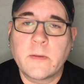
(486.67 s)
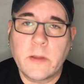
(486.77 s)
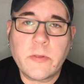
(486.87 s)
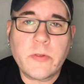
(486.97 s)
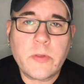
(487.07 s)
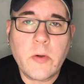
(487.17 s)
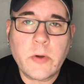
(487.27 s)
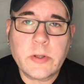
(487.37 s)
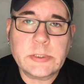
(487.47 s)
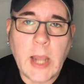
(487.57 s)
This is
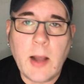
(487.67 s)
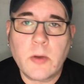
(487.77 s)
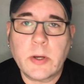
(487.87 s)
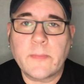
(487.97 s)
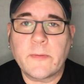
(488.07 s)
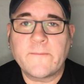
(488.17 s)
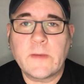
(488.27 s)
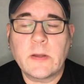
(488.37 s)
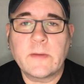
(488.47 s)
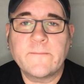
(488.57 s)
known as shallow depth of
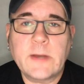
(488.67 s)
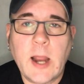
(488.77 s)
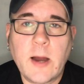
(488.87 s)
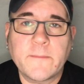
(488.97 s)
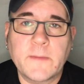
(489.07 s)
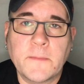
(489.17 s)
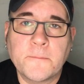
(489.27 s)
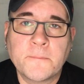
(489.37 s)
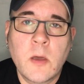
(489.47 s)
field in photography.